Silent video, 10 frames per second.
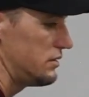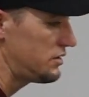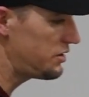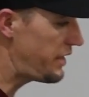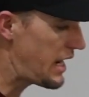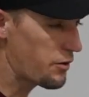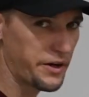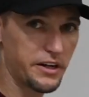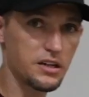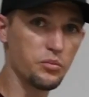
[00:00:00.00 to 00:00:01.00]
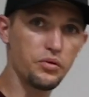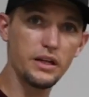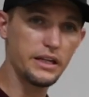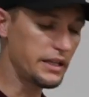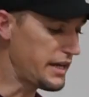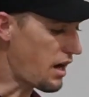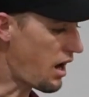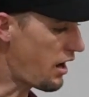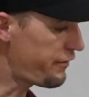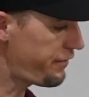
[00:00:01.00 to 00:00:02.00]
So now we're completely
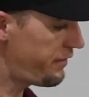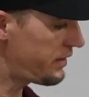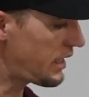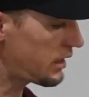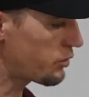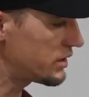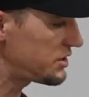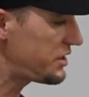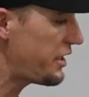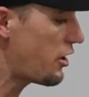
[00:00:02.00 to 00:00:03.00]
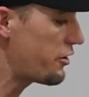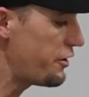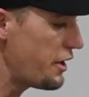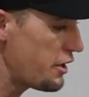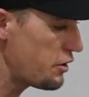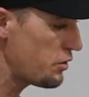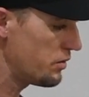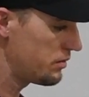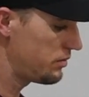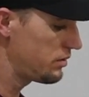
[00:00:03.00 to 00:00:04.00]
off. In other words, there are no
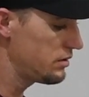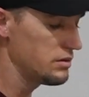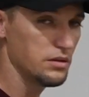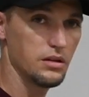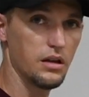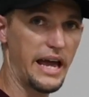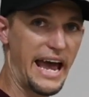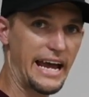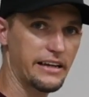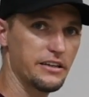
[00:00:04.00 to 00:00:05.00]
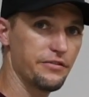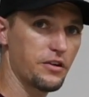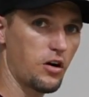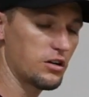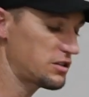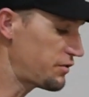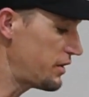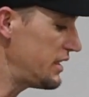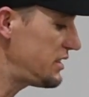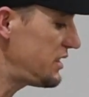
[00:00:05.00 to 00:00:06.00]
active calls for
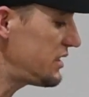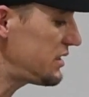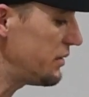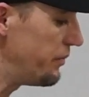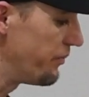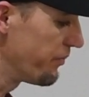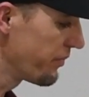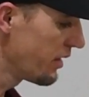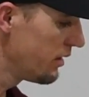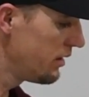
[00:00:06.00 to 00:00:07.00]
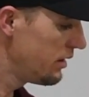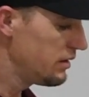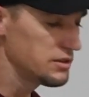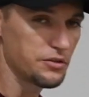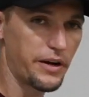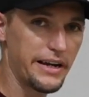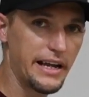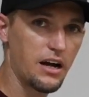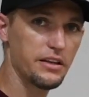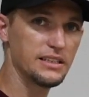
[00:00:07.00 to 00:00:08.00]
this system. So right
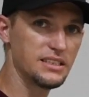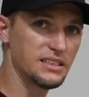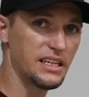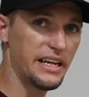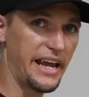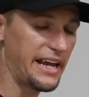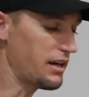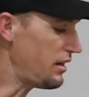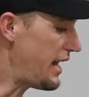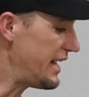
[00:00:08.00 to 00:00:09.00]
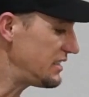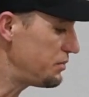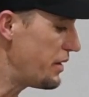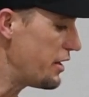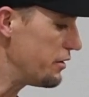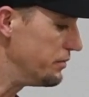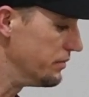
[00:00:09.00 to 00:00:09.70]
now this is in analyze mode.